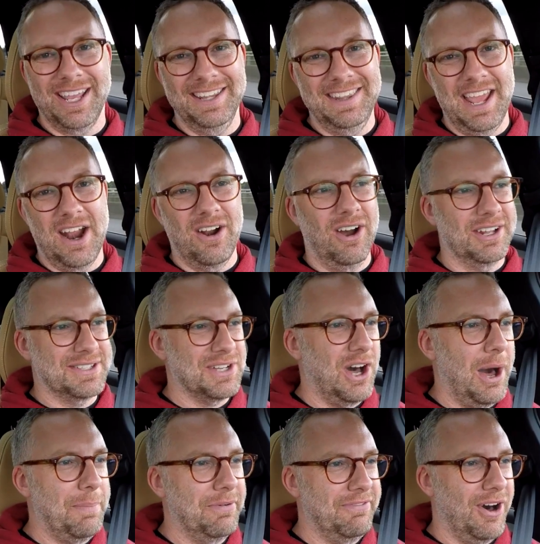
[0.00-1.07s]
in there on
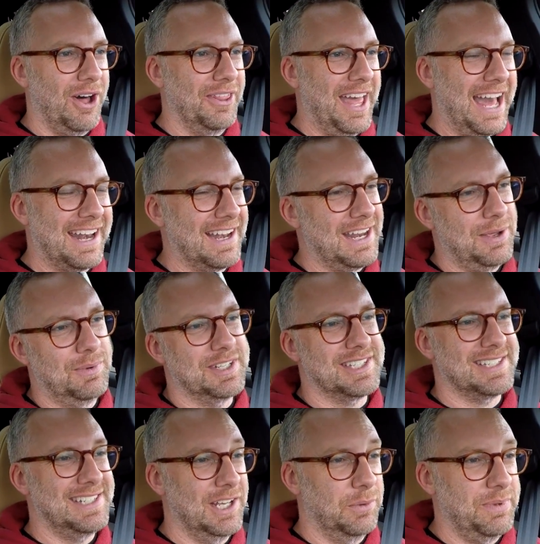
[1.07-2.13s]
top of all that and he would
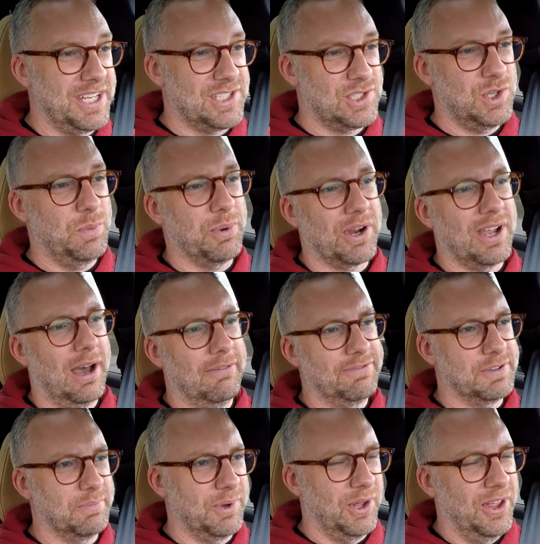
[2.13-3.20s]
still be super
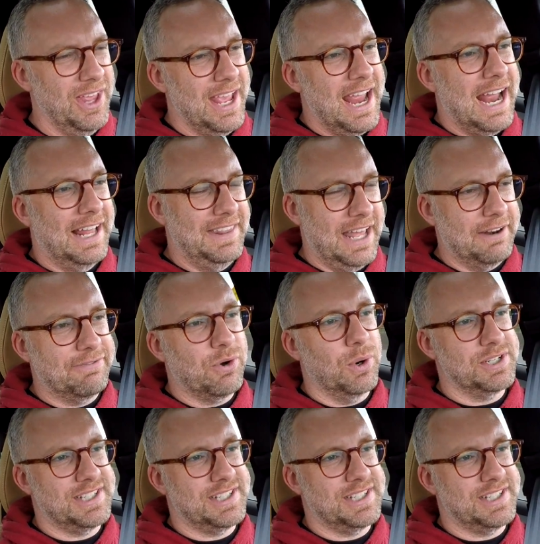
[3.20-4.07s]
comfortable. And then of course